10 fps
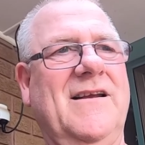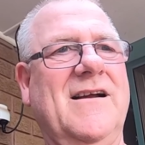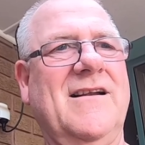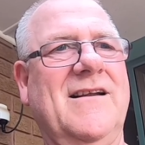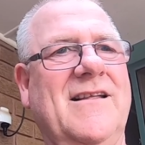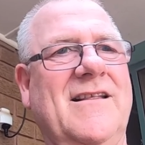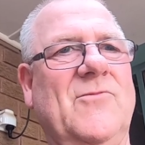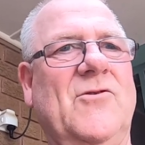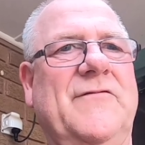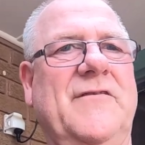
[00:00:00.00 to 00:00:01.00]
you can't get
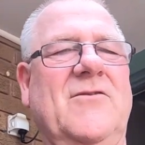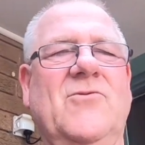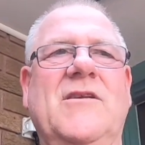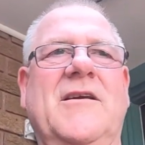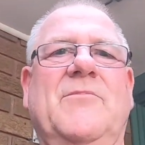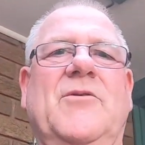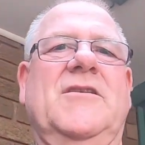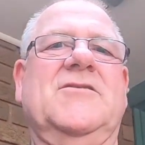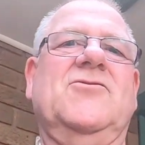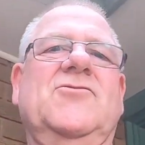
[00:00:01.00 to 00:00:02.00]
them off, and I don't like
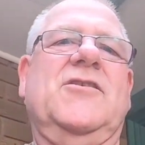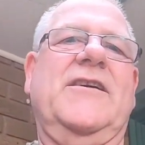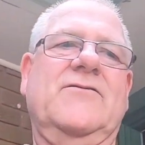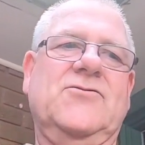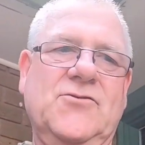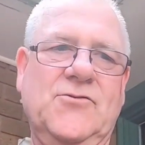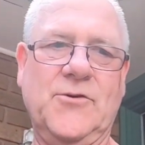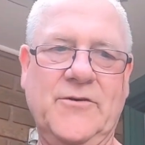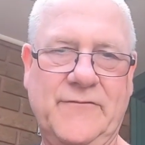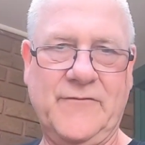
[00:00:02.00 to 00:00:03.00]
putting a screwdriver through the
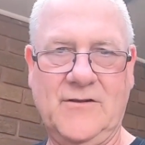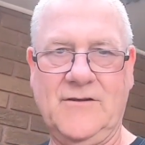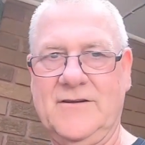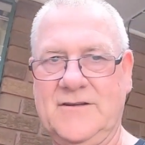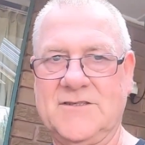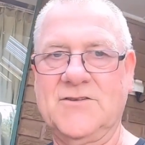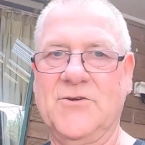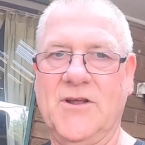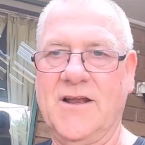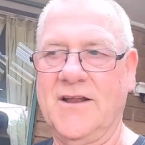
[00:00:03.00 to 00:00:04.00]
oil filter. It doesn't
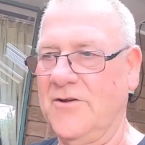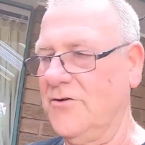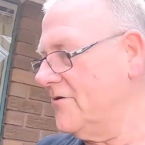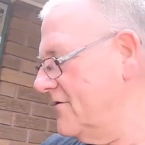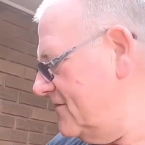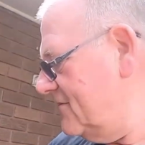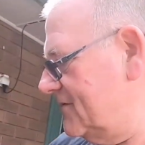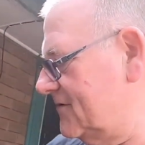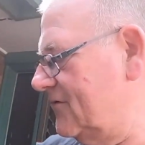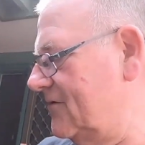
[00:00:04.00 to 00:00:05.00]
do it any good.
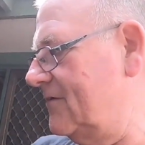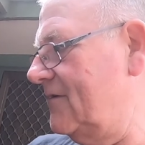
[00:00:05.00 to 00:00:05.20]
So,